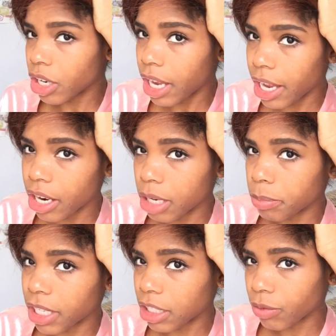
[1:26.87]
hair in
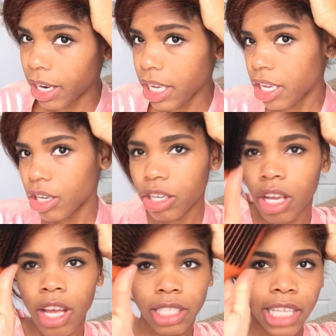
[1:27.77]
place right here,
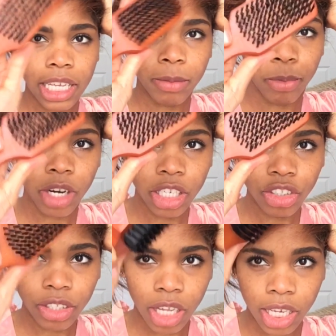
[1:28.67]
take a brush,
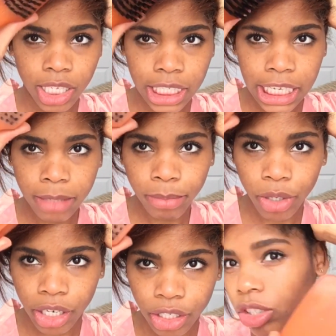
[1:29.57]
a clean
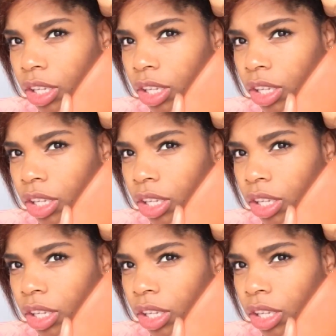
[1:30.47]
brush,